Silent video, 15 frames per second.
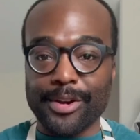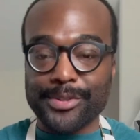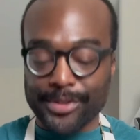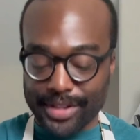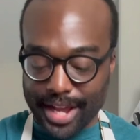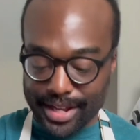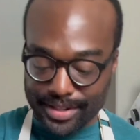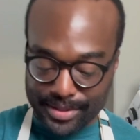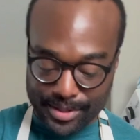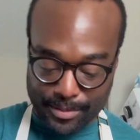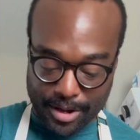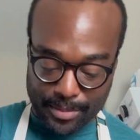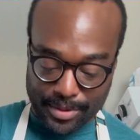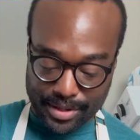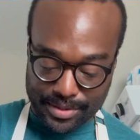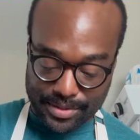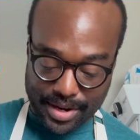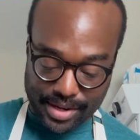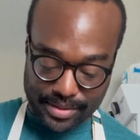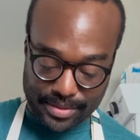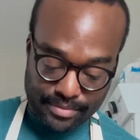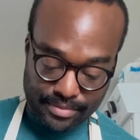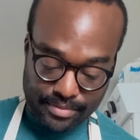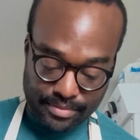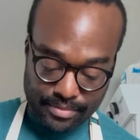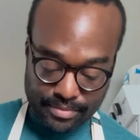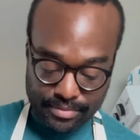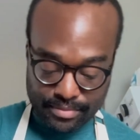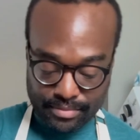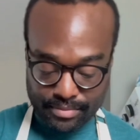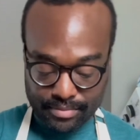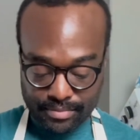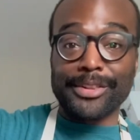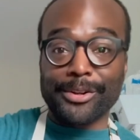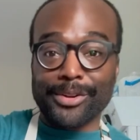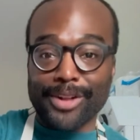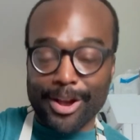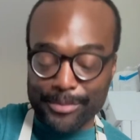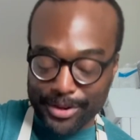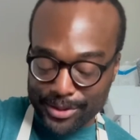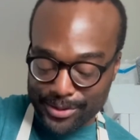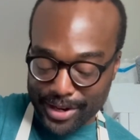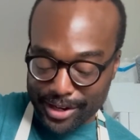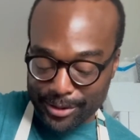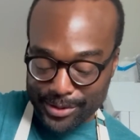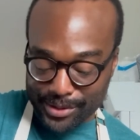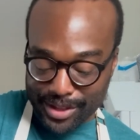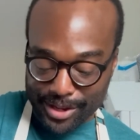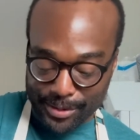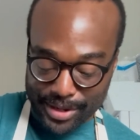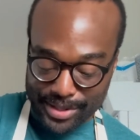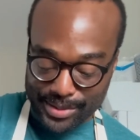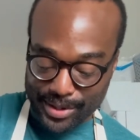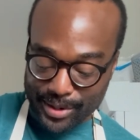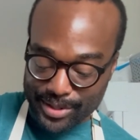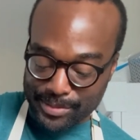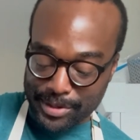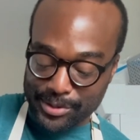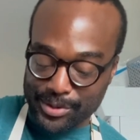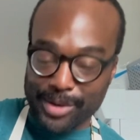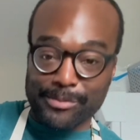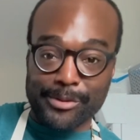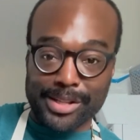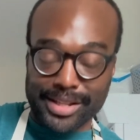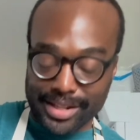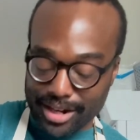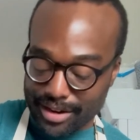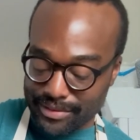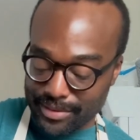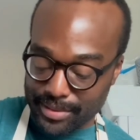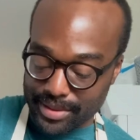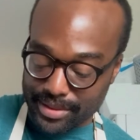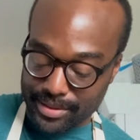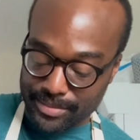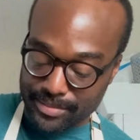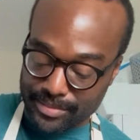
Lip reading: also going to add in some almond extract. A little almond extract goes a long way, so I always make sure I'm really careful with it.